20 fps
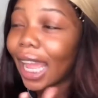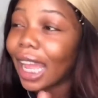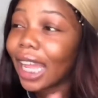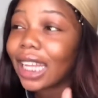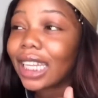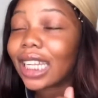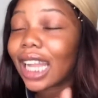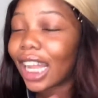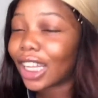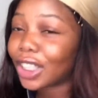
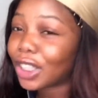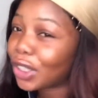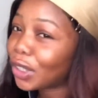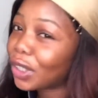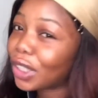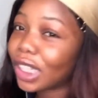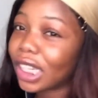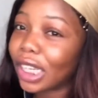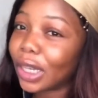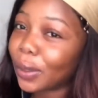
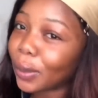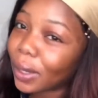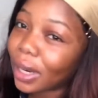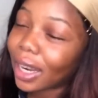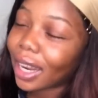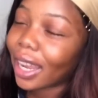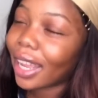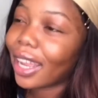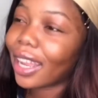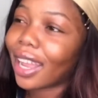natural look
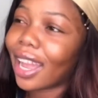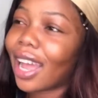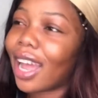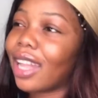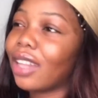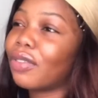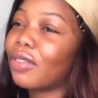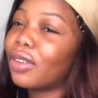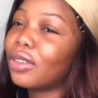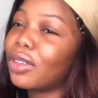yeah
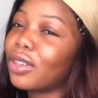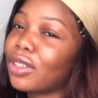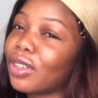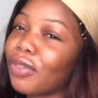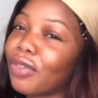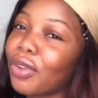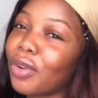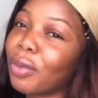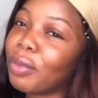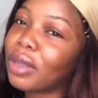and for those
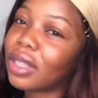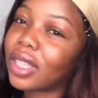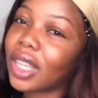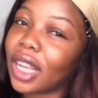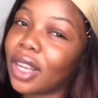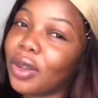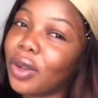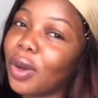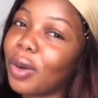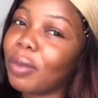of you who be
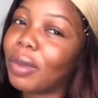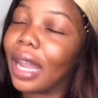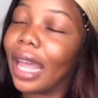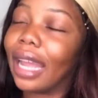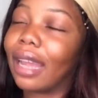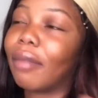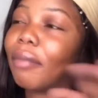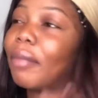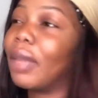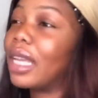staying home
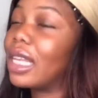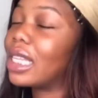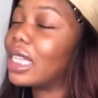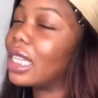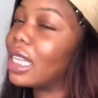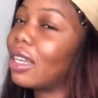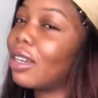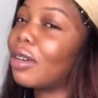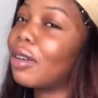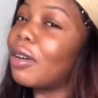like me
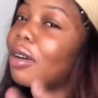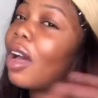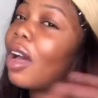single